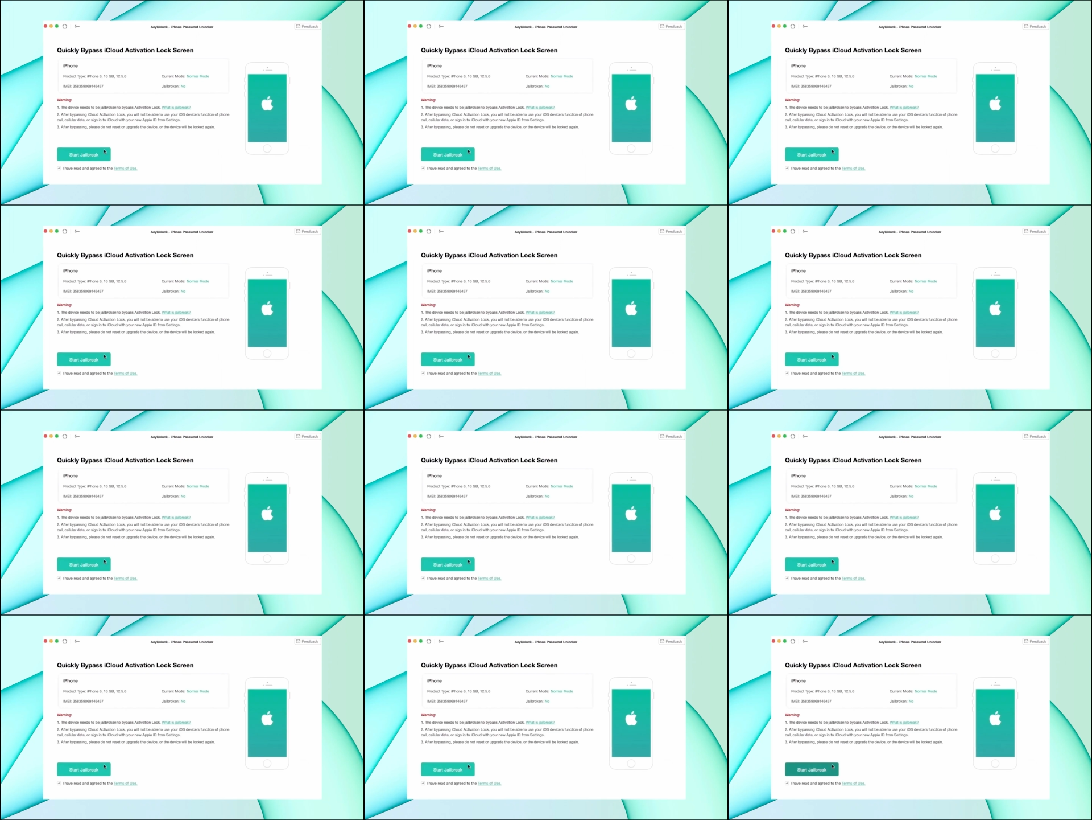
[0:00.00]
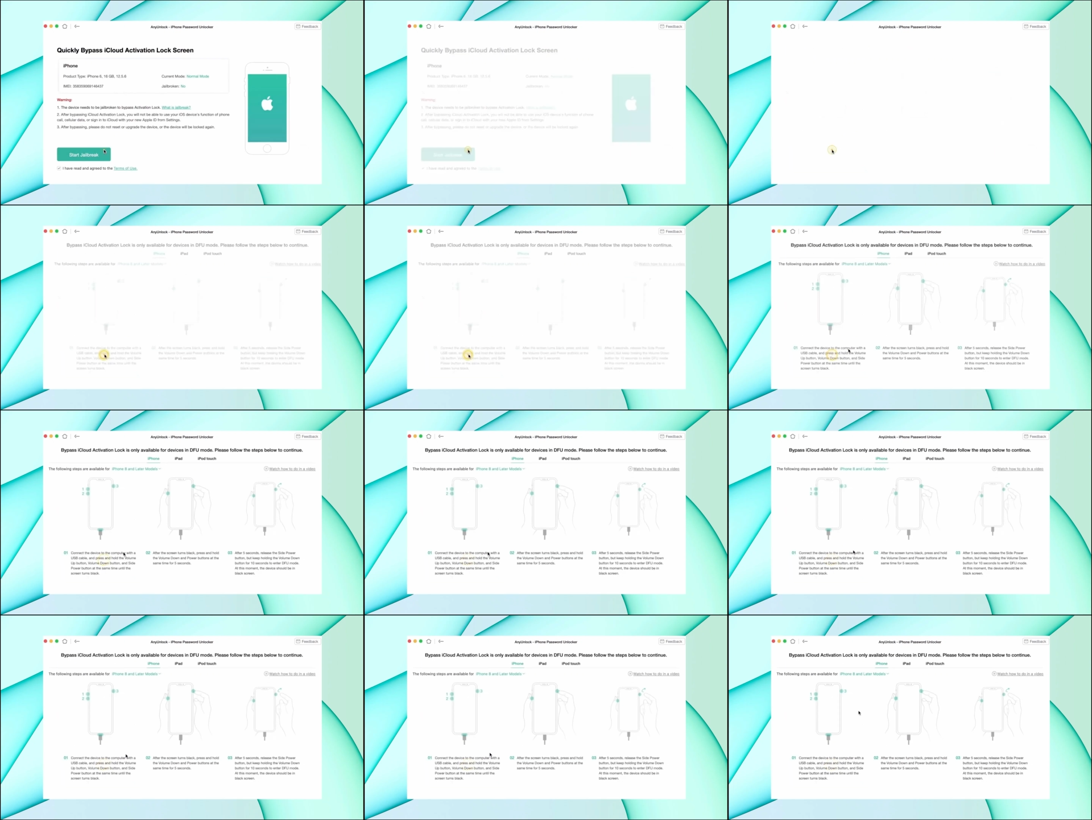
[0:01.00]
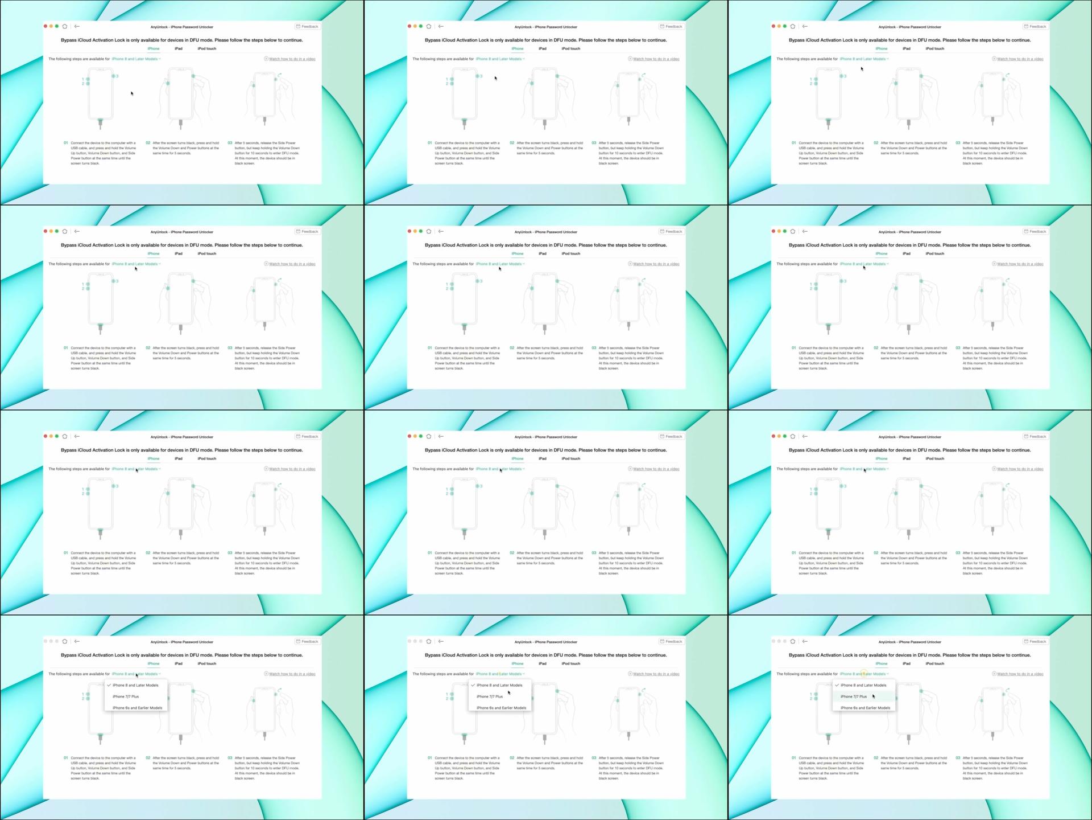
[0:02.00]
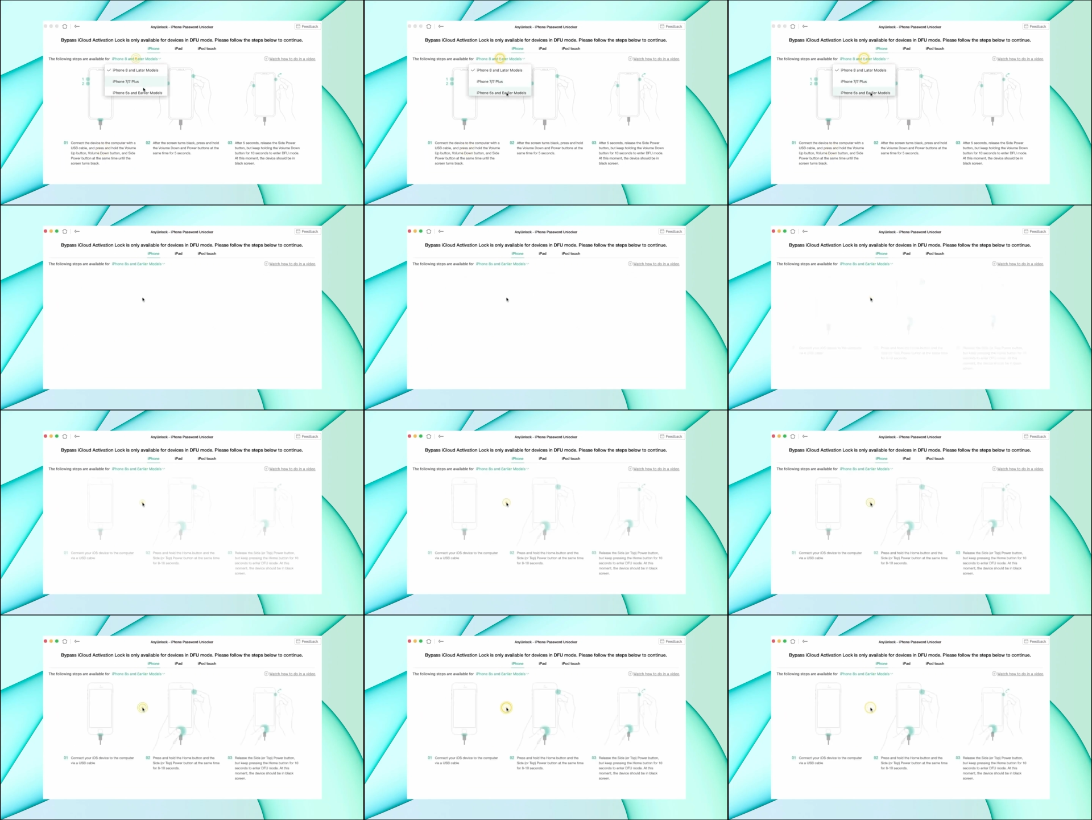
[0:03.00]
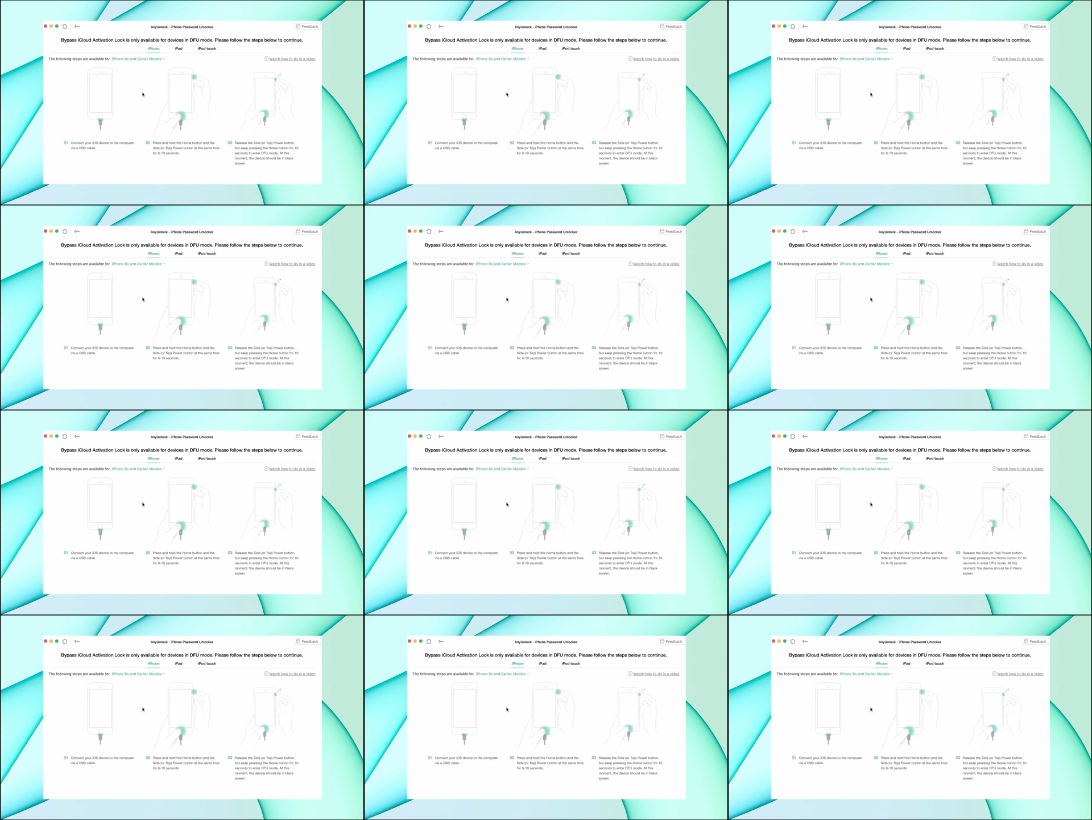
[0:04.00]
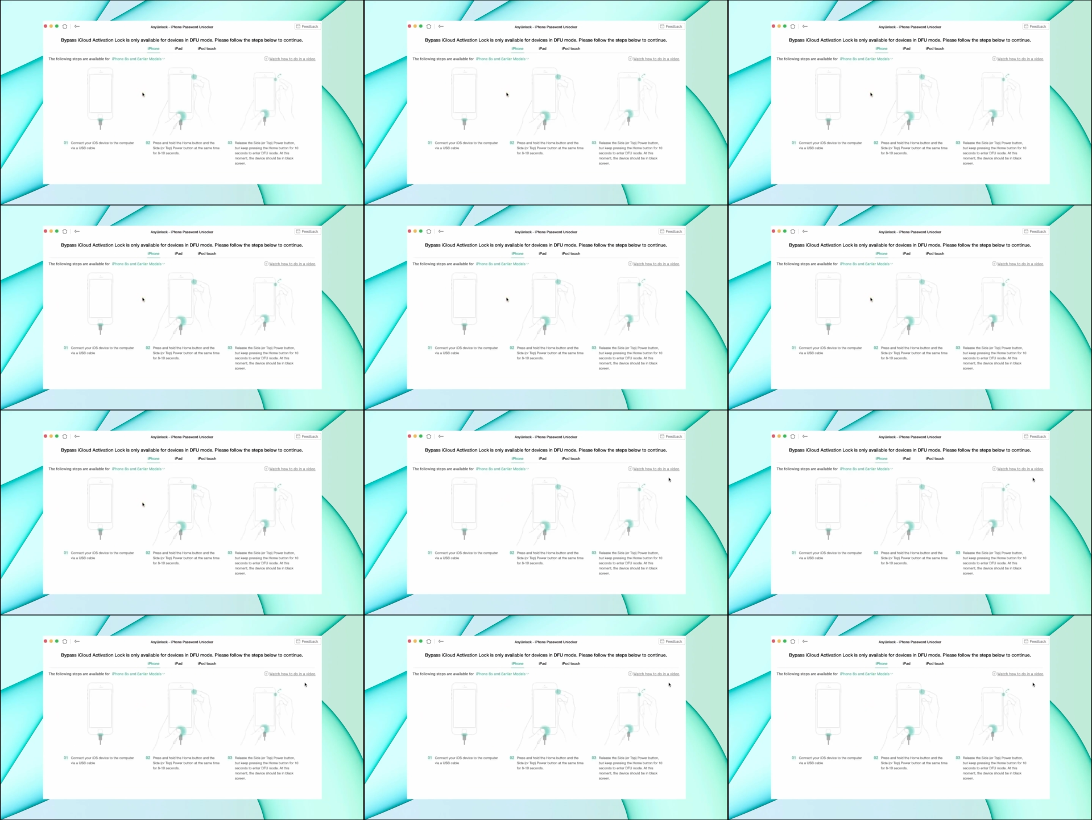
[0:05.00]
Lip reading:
(no speaker visible)